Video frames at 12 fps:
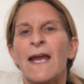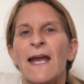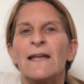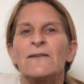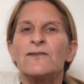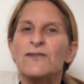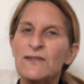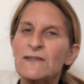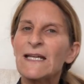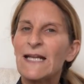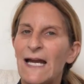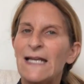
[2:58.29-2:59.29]
And just
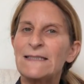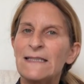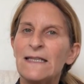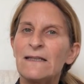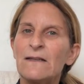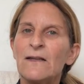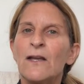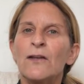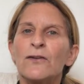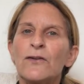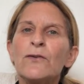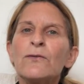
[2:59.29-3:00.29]
like I did,
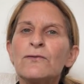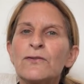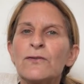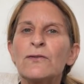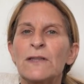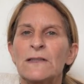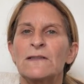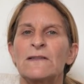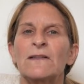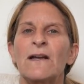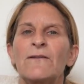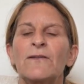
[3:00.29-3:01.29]
you too can
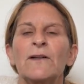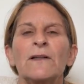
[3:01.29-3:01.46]
discover